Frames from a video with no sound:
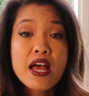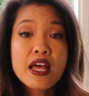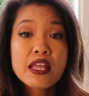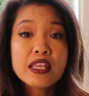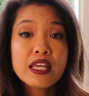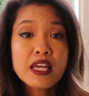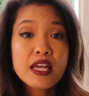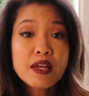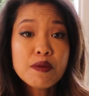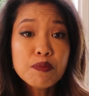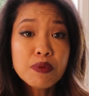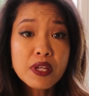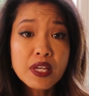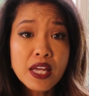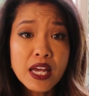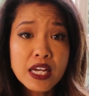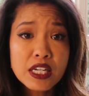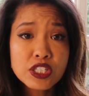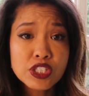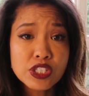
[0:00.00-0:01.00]
the
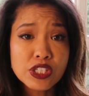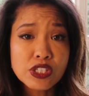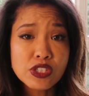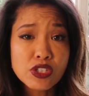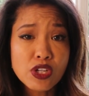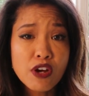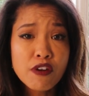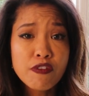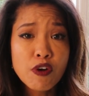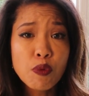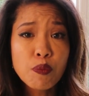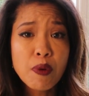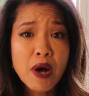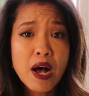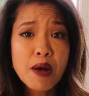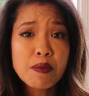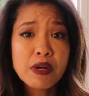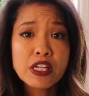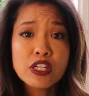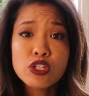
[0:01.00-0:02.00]
implications of
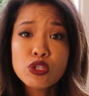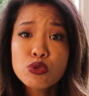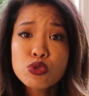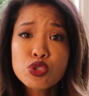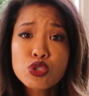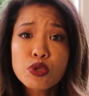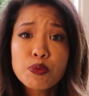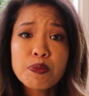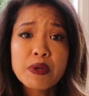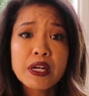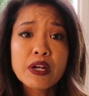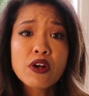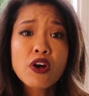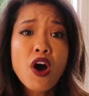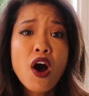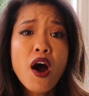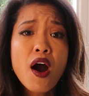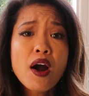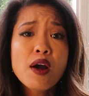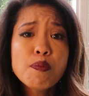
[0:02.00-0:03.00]
Obama usurping
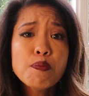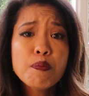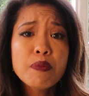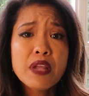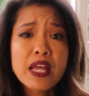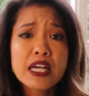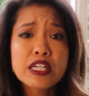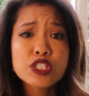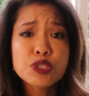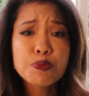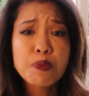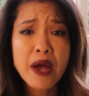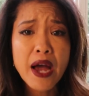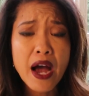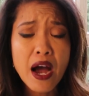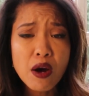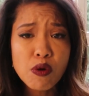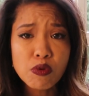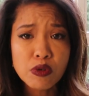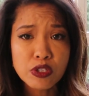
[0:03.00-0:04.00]
carte blanche
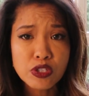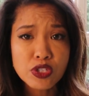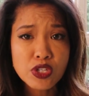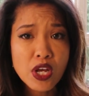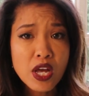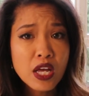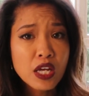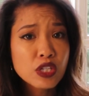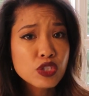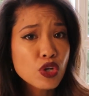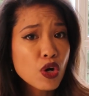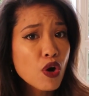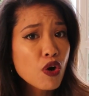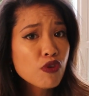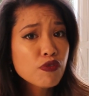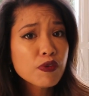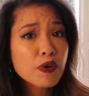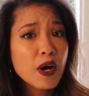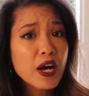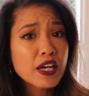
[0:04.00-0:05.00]
powers to
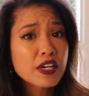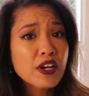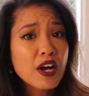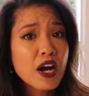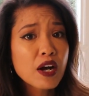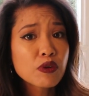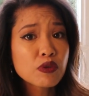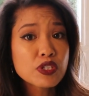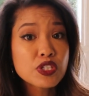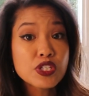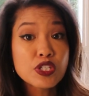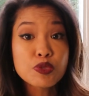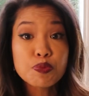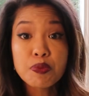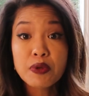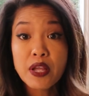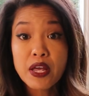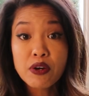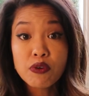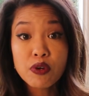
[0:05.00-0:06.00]
override Congress's
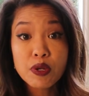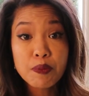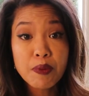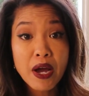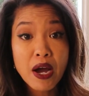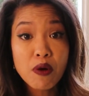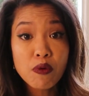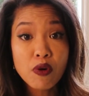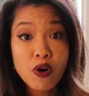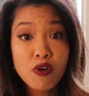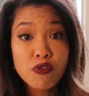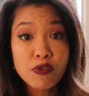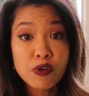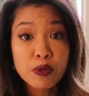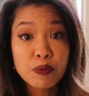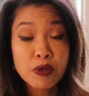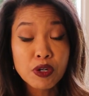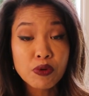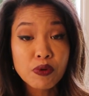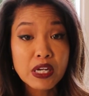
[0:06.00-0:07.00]
plenary power
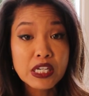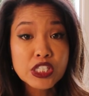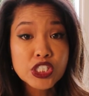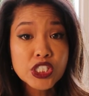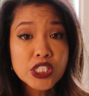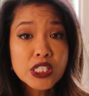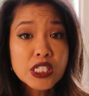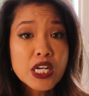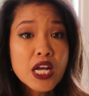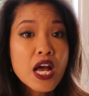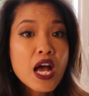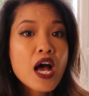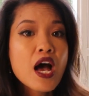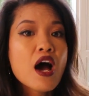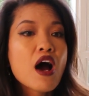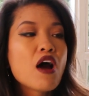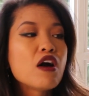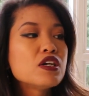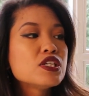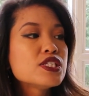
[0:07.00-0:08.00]
over immigration
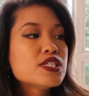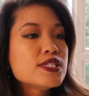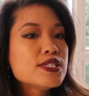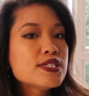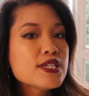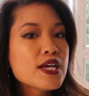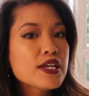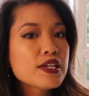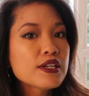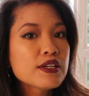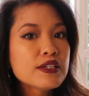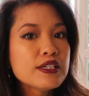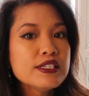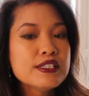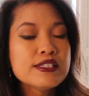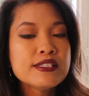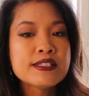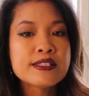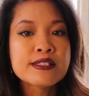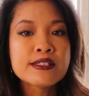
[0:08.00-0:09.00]
are
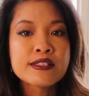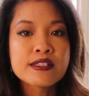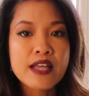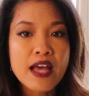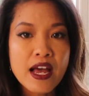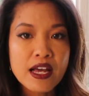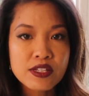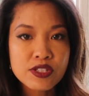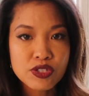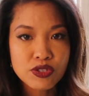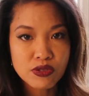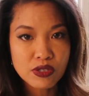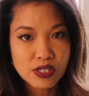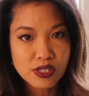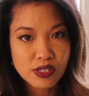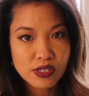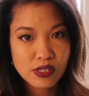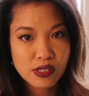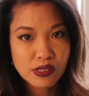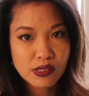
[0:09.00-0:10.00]
stunningly
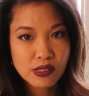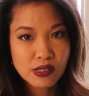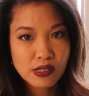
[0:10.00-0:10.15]
disastrous.